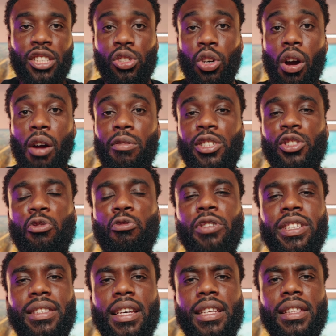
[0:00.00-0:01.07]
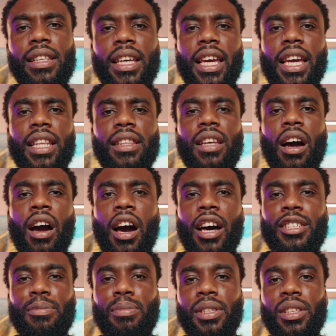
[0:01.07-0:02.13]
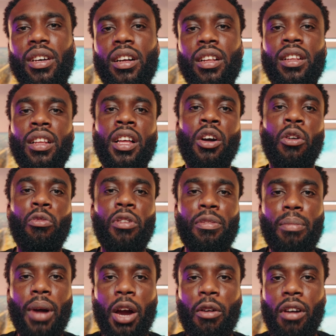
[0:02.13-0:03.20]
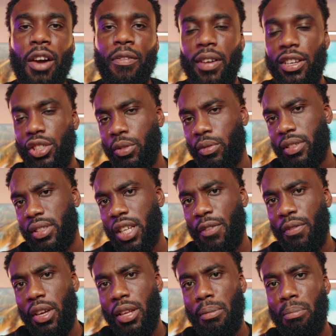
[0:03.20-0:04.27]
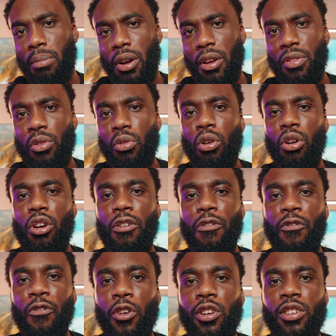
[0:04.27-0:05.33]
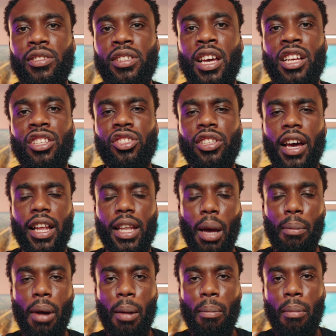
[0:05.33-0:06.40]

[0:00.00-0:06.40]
So I was recently in the hospital with my wife as she was giving birth to our first child, and my